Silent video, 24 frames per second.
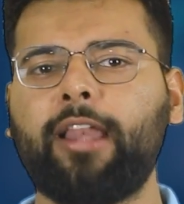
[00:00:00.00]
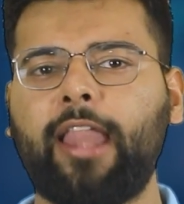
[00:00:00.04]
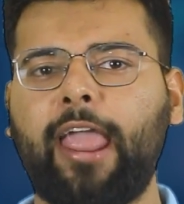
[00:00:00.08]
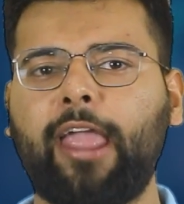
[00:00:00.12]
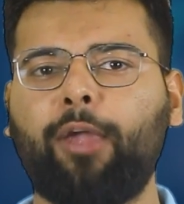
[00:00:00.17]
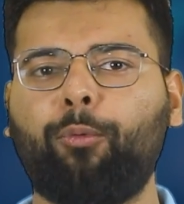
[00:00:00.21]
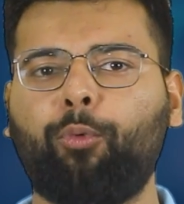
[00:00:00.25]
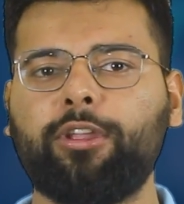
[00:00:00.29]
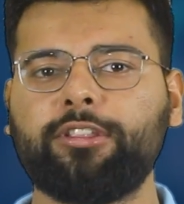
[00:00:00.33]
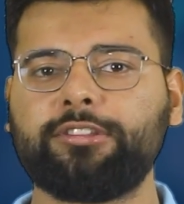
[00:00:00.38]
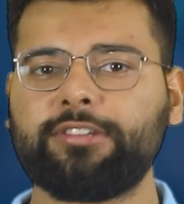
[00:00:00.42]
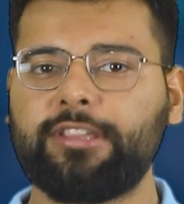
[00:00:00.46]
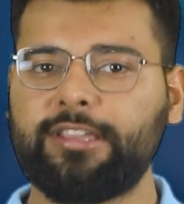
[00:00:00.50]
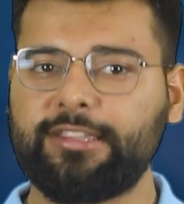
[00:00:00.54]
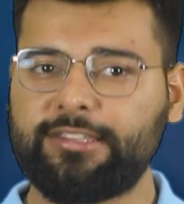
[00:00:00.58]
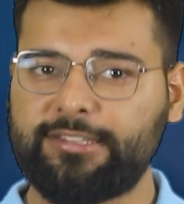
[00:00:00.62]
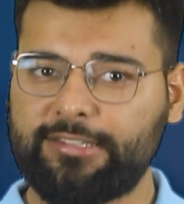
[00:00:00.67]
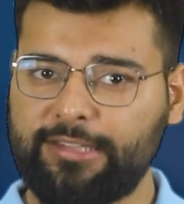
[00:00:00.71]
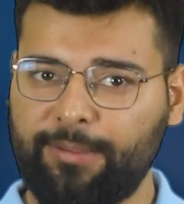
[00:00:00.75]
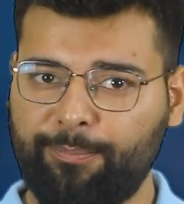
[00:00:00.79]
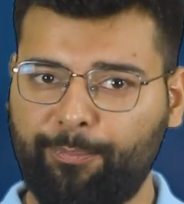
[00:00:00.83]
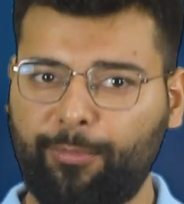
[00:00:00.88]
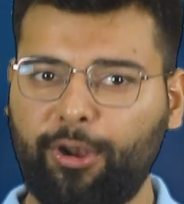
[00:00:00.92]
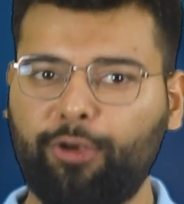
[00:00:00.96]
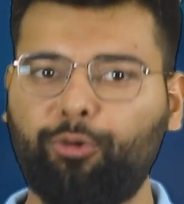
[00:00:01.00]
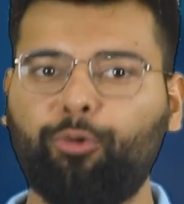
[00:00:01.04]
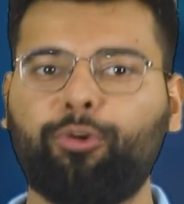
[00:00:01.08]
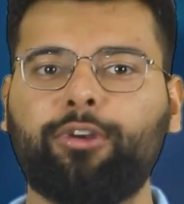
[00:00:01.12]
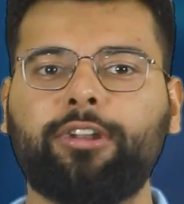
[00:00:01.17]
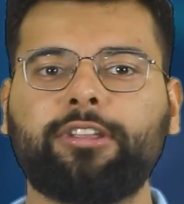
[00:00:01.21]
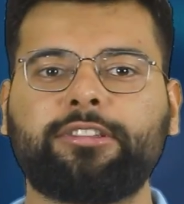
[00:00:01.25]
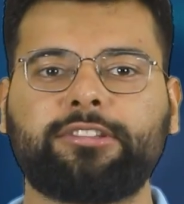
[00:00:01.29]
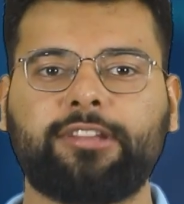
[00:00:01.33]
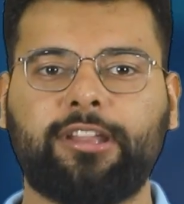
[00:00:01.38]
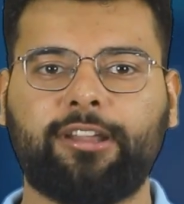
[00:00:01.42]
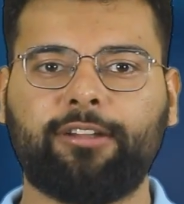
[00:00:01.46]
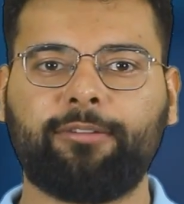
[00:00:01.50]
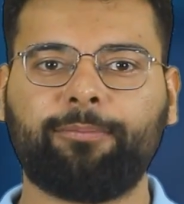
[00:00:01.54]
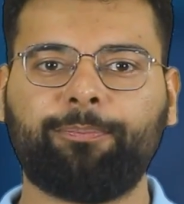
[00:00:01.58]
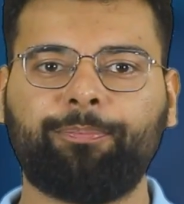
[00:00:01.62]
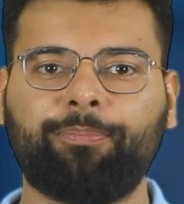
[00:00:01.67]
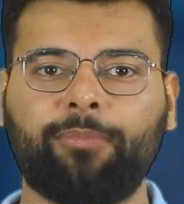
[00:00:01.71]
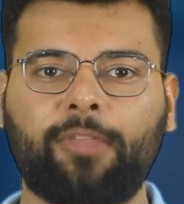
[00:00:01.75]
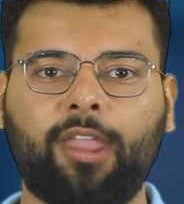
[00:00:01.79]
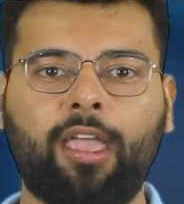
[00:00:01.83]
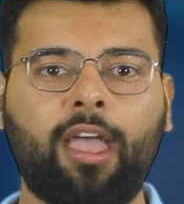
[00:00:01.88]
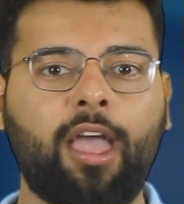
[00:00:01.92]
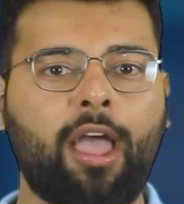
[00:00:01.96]
language is simple to understand.
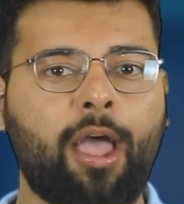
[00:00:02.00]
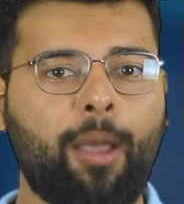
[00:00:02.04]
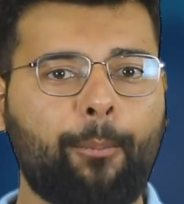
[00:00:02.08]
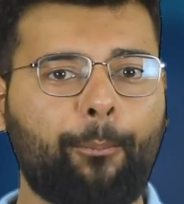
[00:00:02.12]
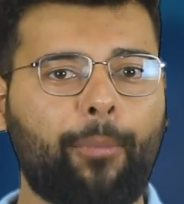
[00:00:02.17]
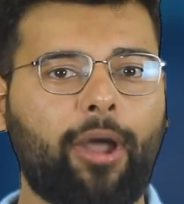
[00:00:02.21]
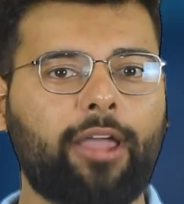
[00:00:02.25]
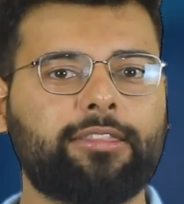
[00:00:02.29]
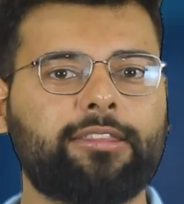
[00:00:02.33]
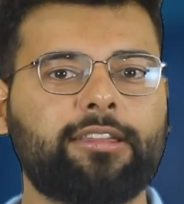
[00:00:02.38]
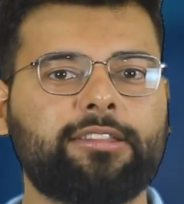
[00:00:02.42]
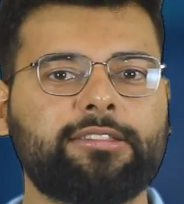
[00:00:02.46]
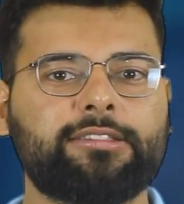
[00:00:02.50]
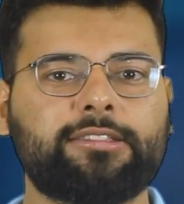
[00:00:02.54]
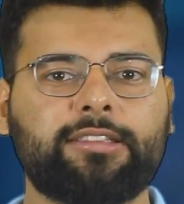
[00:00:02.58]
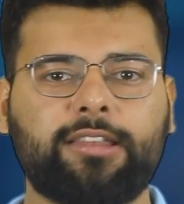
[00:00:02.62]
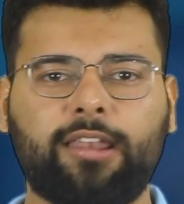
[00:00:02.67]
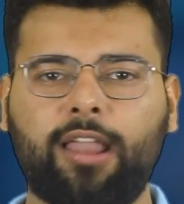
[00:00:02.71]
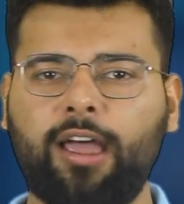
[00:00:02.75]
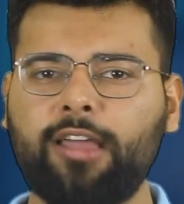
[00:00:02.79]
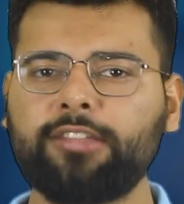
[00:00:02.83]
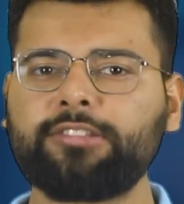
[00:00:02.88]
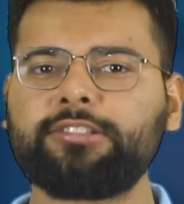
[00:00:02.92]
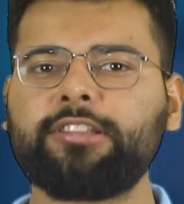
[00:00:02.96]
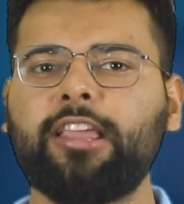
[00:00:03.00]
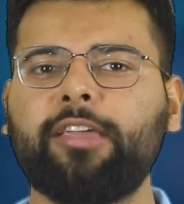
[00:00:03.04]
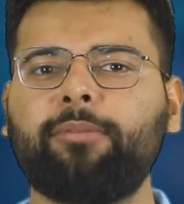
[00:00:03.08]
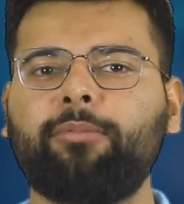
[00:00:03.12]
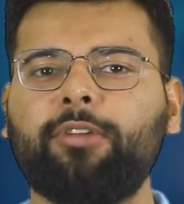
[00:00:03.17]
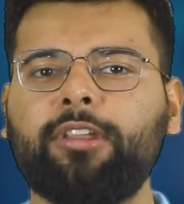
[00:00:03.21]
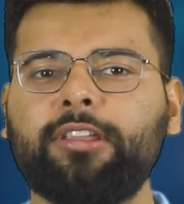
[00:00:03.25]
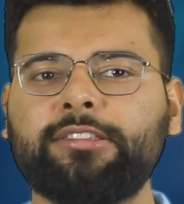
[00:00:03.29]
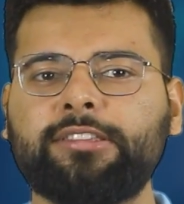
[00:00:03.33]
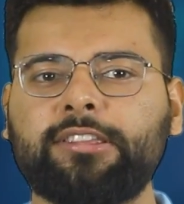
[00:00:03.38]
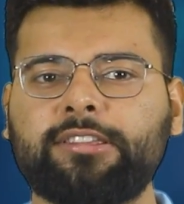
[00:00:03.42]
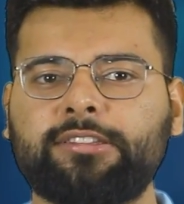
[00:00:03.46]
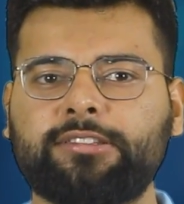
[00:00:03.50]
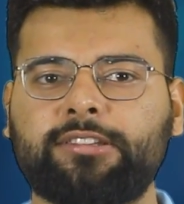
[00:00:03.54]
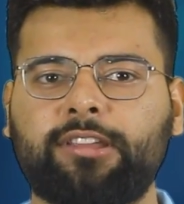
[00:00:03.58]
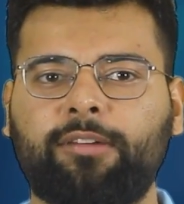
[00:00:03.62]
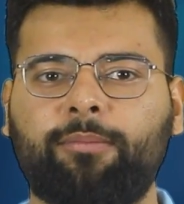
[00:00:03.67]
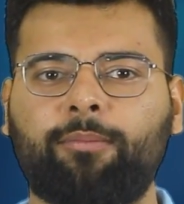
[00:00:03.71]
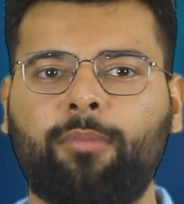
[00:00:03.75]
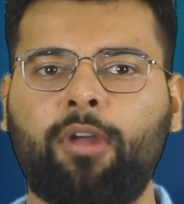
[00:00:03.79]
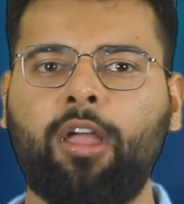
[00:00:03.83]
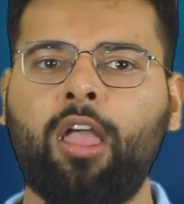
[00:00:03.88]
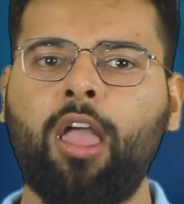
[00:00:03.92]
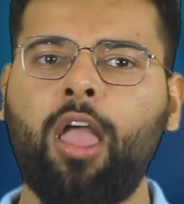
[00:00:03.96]
Python's large library
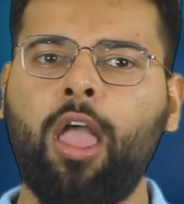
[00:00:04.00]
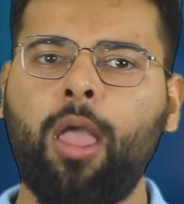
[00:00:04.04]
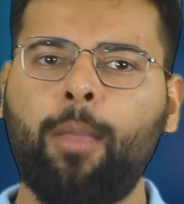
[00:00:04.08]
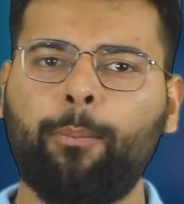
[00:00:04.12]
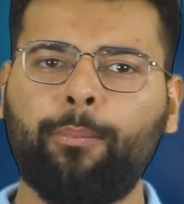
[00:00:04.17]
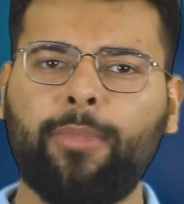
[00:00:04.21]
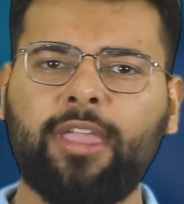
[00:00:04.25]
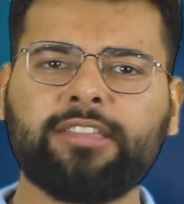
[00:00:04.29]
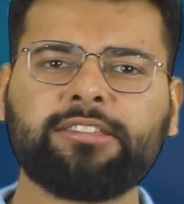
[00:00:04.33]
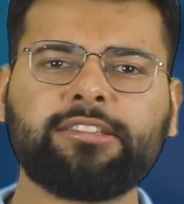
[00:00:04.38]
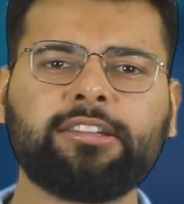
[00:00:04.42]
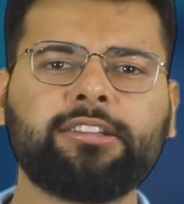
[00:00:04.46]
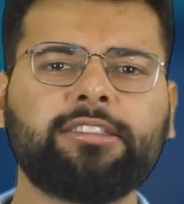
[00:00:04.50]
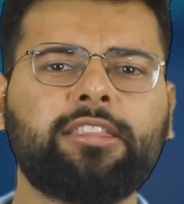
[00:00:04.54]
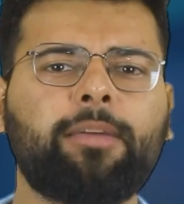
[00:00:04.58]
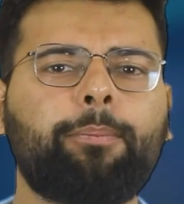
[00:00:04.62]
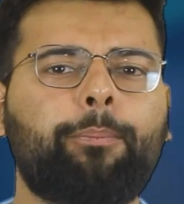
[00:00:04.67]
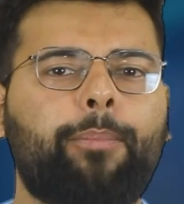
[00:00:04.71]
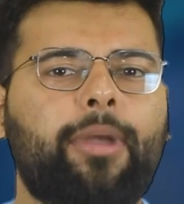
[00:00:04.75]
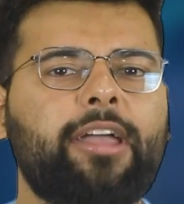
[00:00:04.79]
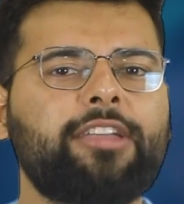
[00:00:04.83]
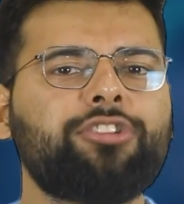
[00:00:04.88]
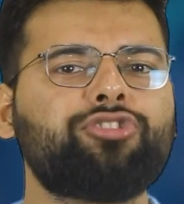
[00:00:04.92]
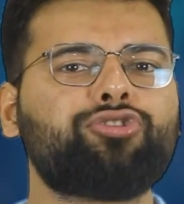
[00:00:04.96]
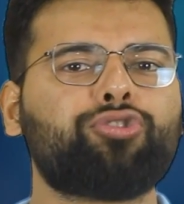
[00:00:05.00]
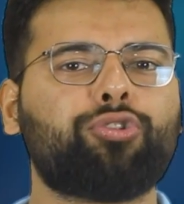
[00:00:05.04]
system makes it the best